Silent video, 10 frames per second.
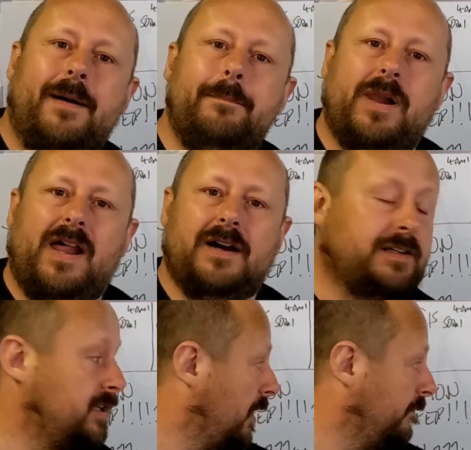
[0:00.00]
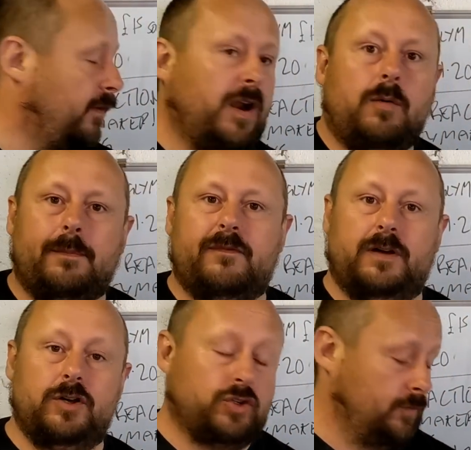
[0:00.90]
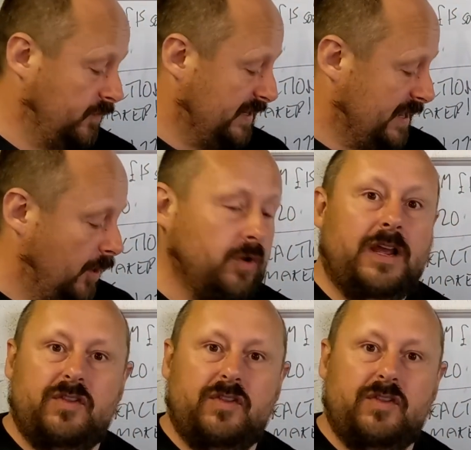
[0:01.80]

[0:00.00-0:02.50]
unplugged, a follow-up video,